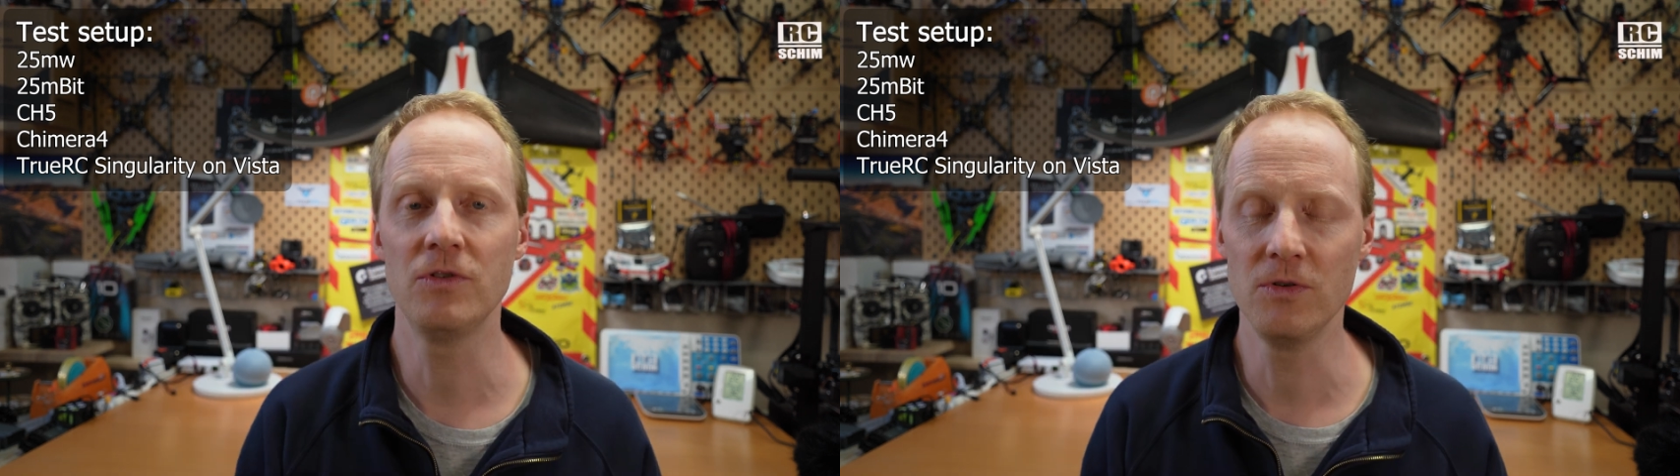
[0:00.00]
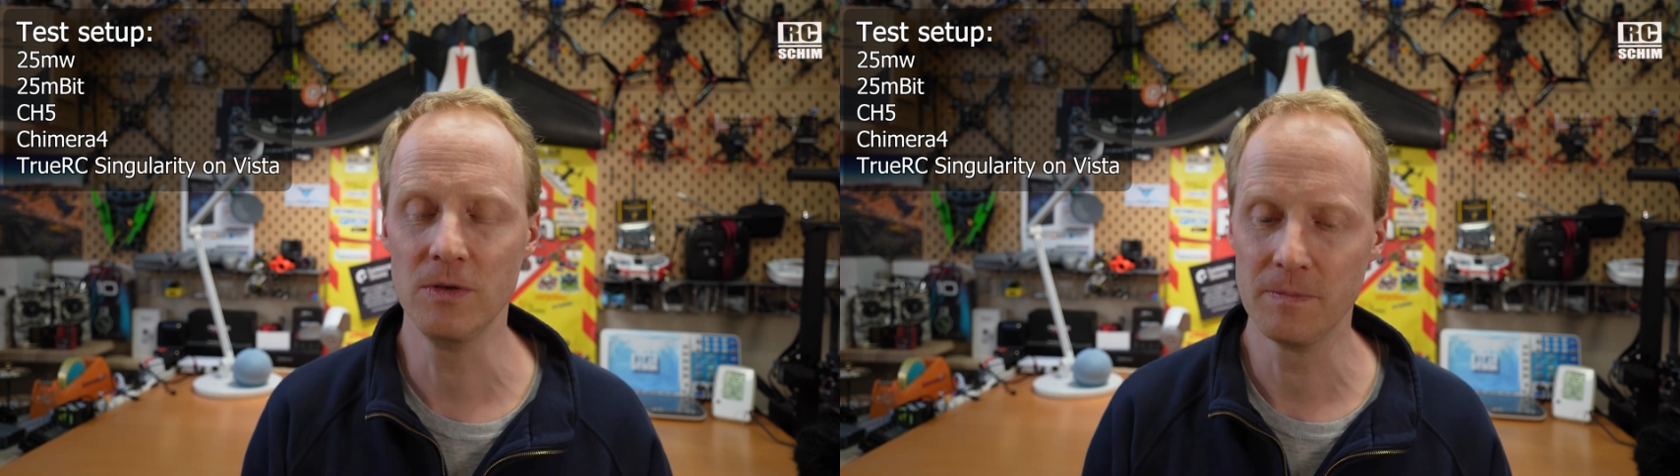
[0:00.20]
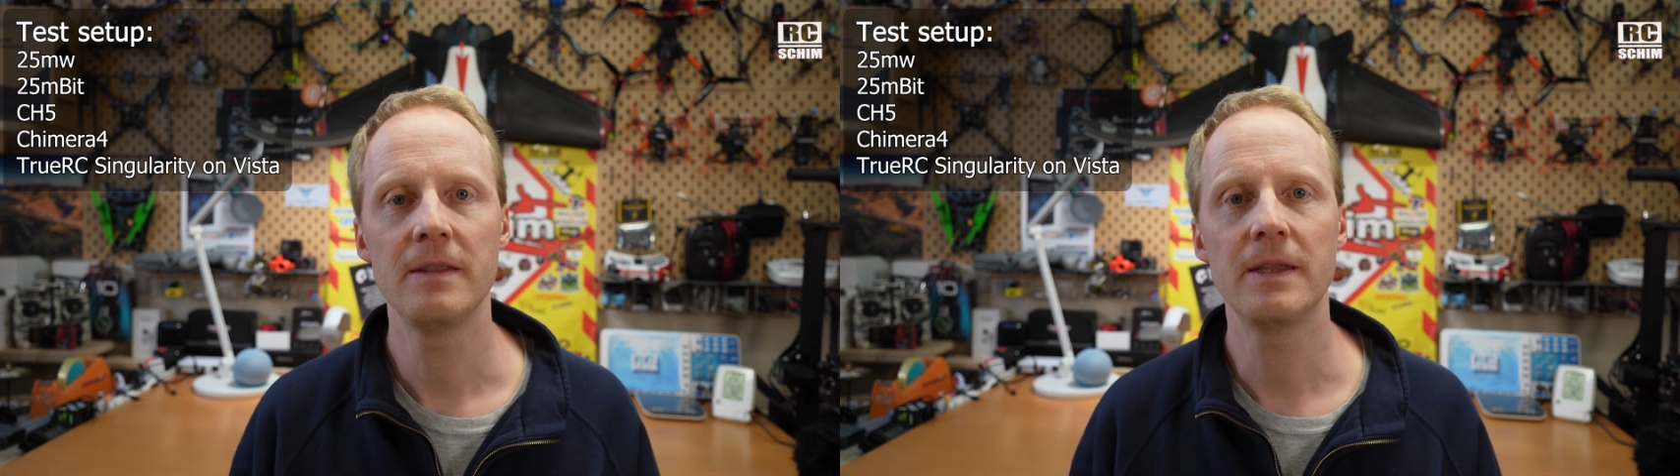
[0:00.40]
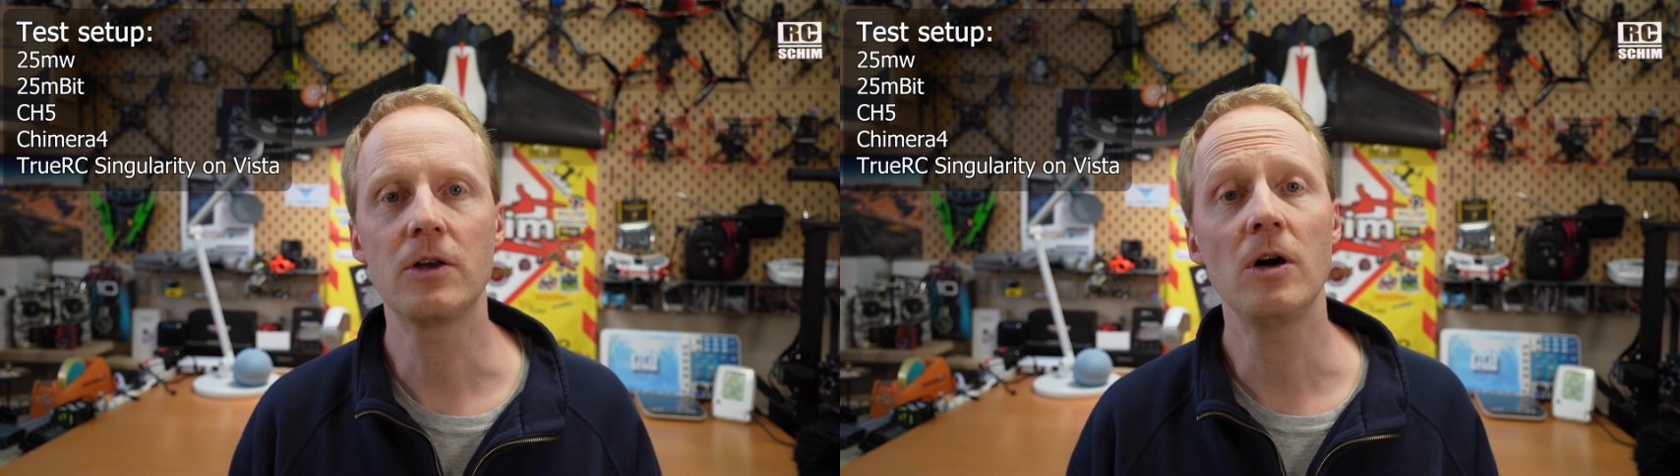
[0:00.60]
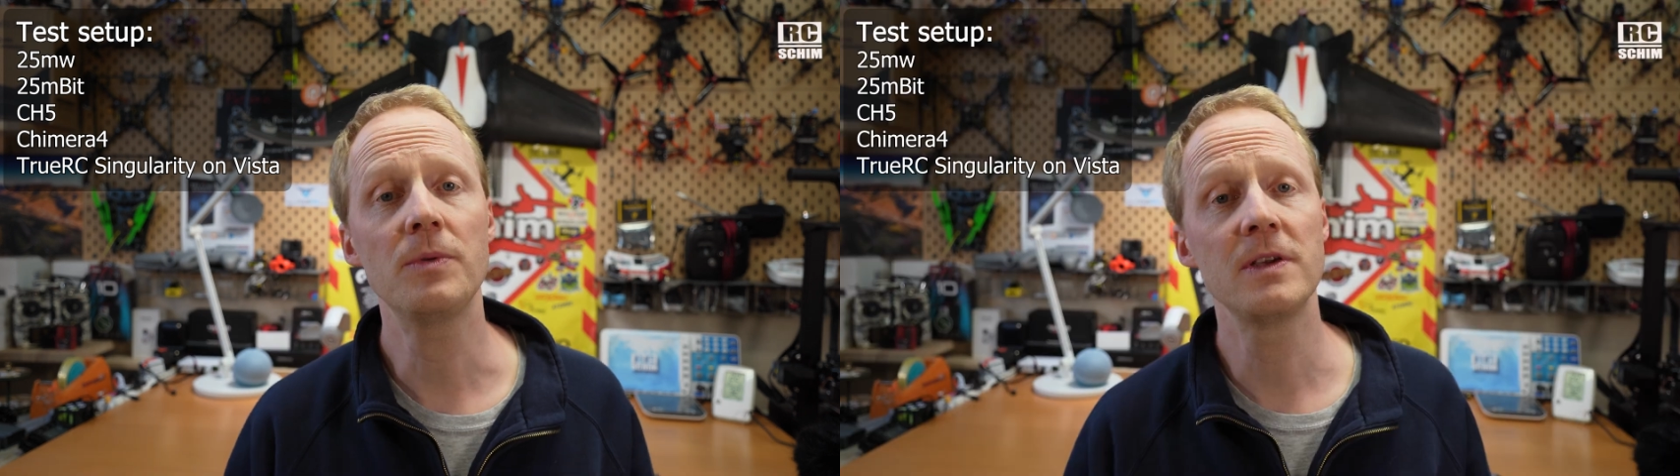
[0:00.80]
to. The
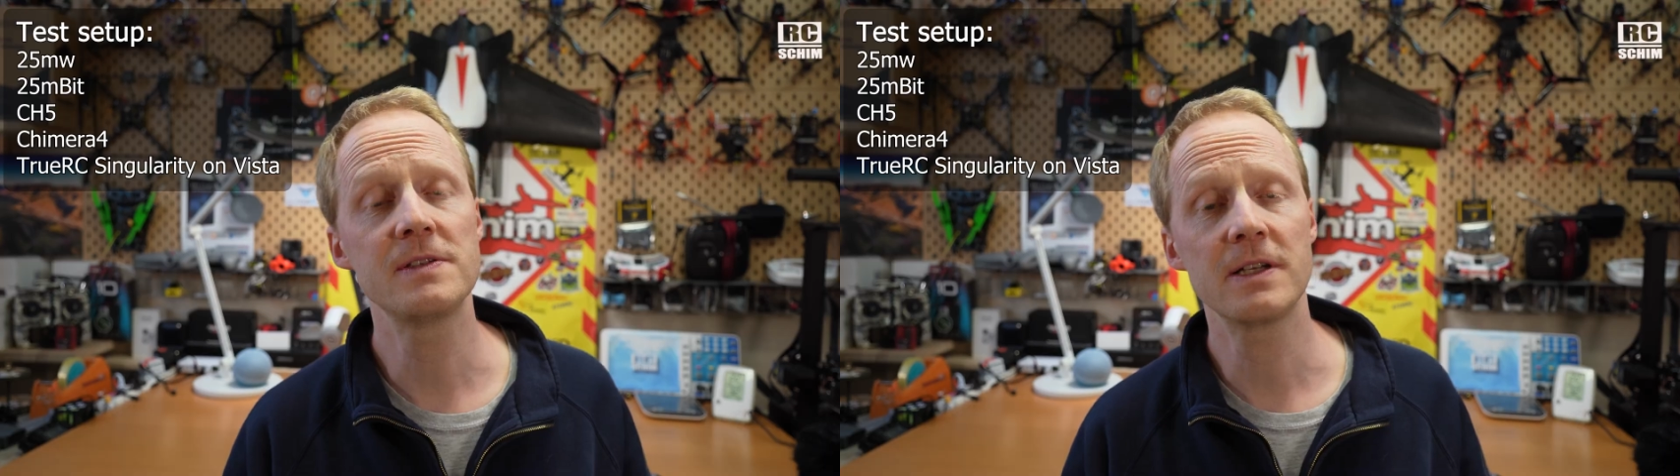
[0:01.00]
Copter is